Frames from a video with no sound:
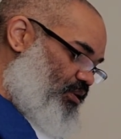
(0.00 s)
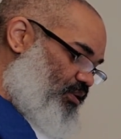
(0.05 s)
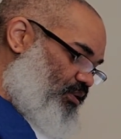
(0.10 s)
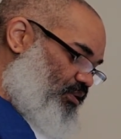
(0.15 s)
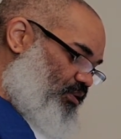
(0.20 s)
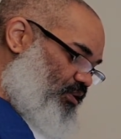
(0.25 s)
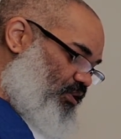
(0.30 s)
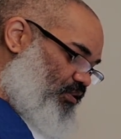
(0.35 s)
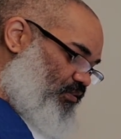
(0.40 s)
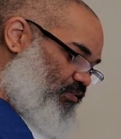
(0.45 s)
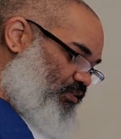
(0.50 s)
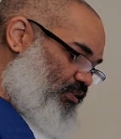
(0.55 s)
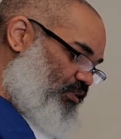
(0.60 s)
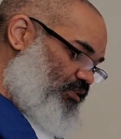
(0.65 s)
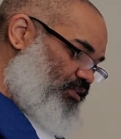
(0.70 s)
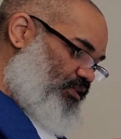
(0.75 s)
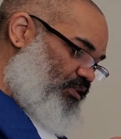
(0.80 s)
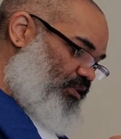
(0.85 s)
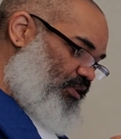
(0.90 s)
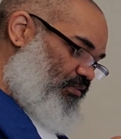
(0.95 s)
give her
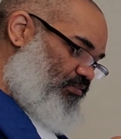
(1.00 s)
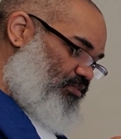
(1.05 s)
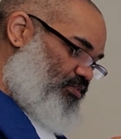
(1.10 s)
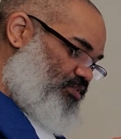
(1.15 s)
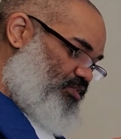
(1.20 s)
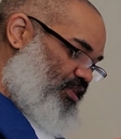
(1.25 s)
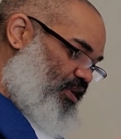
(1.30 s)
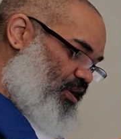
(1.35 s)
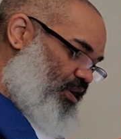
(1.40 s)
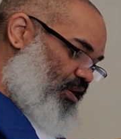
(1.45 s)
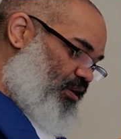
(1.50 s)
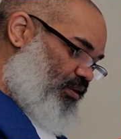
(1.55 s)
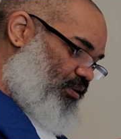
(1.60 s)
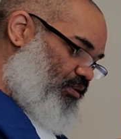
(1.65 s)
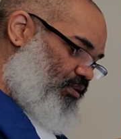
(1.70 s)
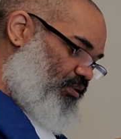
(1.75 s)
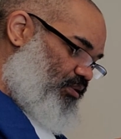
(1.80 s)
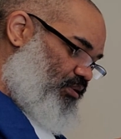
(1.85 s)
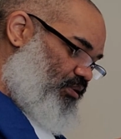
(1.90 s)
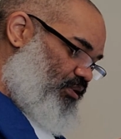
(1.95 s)
the living child.
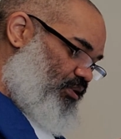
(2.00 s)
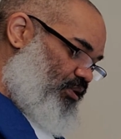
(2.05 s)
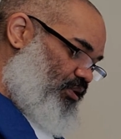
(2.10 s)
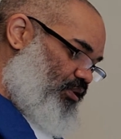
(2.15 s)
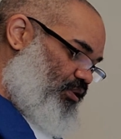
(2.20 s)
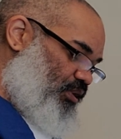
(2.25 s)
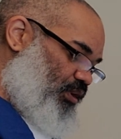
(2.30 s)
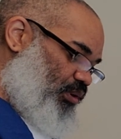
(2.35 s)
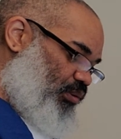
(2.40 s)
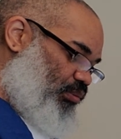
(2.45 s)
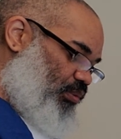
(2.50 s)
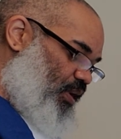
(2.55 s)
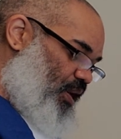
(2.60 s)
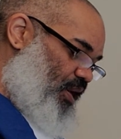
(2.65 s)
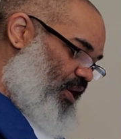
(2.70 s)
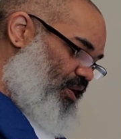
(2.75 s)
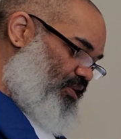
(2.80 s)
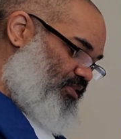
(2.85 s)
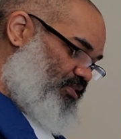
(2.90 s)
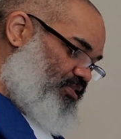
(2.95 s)
In no
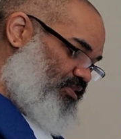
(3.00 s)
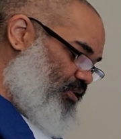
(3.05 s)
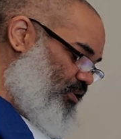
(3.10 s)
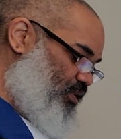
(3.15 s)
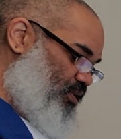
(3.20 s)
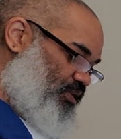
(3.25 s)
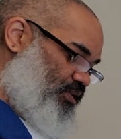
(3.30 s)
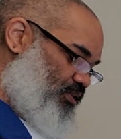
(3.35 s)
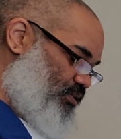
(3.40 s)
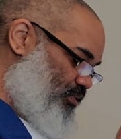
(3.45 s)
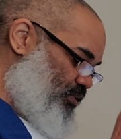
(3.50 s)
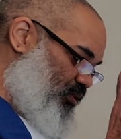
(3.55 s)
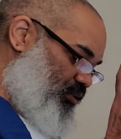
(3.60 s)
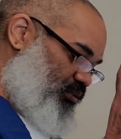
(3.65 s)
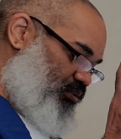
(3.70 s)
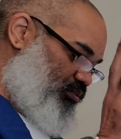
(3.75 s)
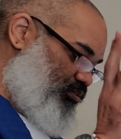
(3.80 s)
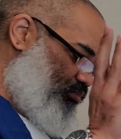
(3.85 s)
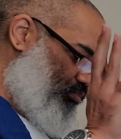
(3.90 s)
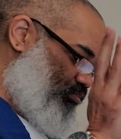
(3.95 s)
wise slay it.
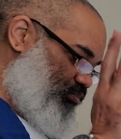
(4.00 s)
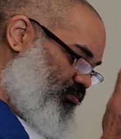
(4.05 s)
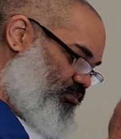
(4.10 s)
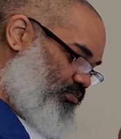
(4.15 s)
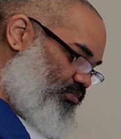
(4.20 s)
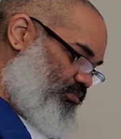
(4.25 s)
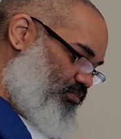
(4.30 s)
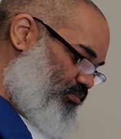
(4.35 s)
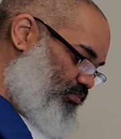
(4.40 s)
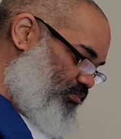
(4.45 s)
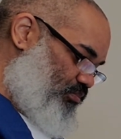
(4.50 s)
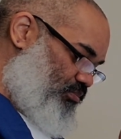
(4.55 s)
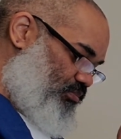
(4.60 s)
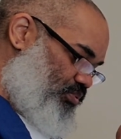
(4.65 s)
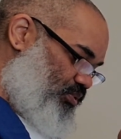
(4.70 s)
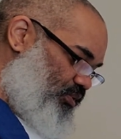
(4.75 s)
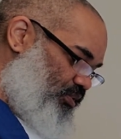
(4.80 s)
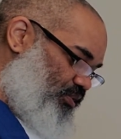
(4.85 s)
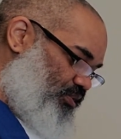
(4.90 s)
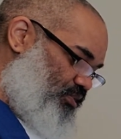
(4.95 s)
Don't
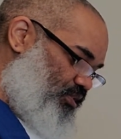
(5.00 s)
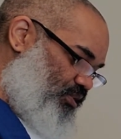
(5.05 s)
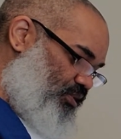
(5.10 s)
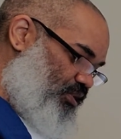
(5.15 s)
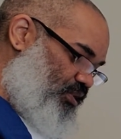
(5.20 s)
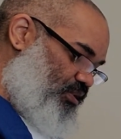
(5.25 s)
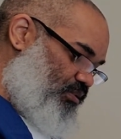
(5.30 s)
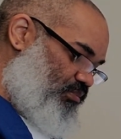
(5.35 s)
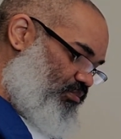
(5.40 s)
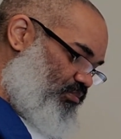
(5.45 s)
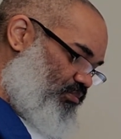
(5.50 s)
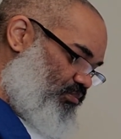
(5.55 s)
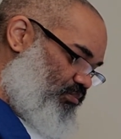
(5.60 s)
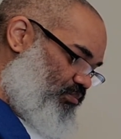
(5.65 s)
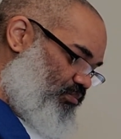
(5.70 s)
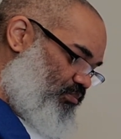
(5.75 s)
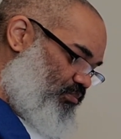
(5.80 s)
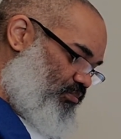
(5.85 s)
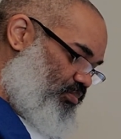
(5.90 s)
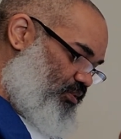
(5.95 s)
put it to death,
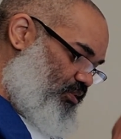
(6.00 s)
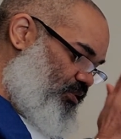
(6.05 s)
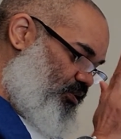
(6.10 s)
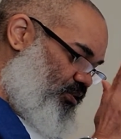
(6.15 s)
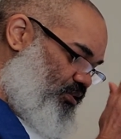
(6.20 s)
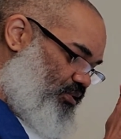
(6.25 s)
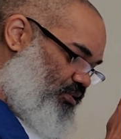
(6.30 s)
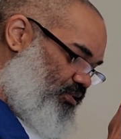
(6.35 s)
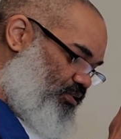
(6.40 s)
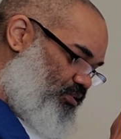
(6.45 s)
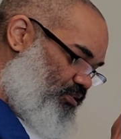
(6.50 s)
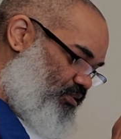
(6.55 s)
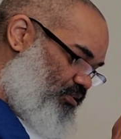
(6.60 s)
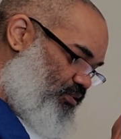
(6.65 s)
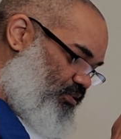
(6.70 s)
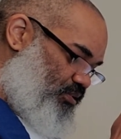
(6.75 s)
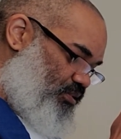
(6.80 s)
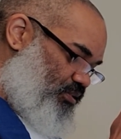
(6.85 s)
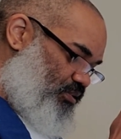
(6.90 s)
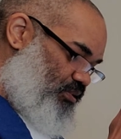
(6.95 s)
please."
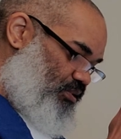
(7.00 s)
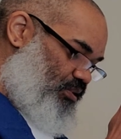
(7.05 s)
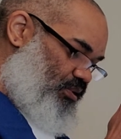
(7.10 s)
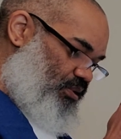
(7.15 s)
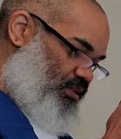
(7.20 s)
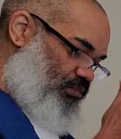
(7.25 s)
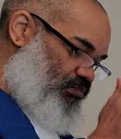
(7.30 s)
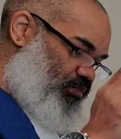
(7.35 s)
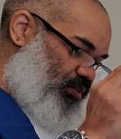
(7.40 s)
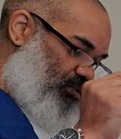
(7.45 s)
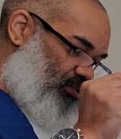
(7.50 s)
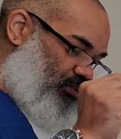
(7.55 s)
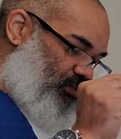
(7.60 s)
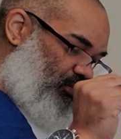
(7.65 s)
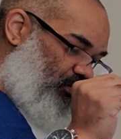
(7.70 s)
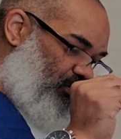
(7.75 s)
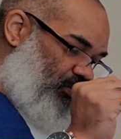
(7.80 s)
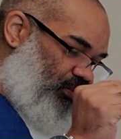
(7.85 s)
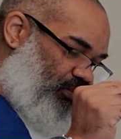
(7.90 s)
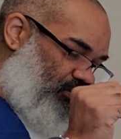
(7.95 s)
But
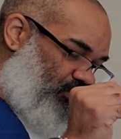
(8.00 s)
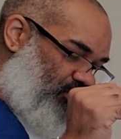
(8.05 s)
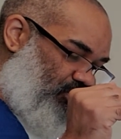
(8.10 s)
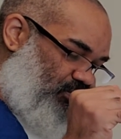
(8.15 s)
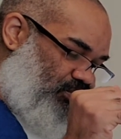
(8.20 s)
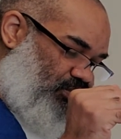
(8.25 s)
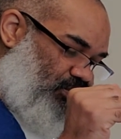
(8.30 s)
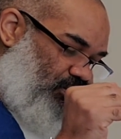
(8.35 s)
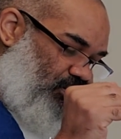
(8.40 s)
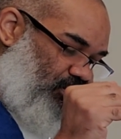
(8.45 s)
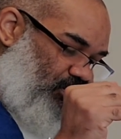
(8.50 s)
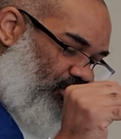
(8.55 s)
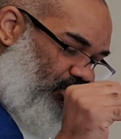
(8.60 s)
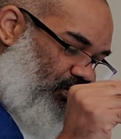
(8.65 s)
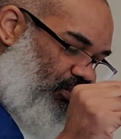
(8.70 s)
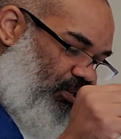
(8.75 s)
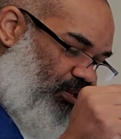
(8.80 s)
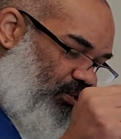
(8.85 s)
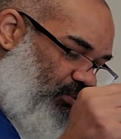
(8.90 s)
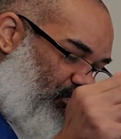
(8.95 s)
the other said,
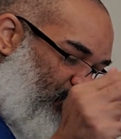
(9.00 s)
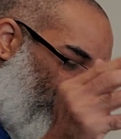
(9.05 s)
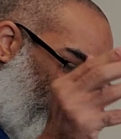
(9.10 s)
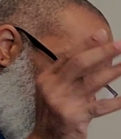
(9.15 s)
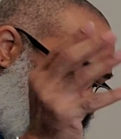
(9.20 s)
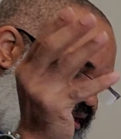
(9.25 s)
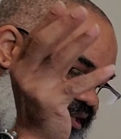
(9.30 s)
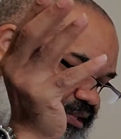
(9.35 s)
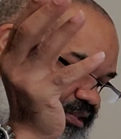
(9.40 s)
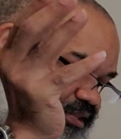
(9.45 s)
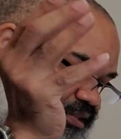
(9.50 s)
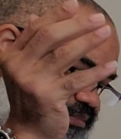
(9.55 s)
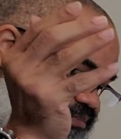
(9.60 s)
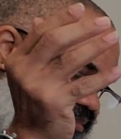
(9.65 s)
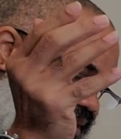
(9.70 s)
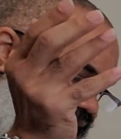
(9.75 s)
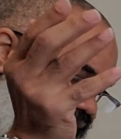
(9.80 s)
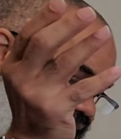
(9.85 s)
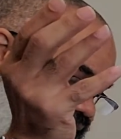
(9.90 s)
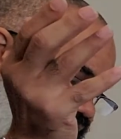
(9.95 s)
"Let it be neither
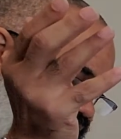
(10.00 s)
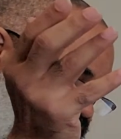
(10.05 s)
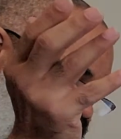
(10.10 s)
mine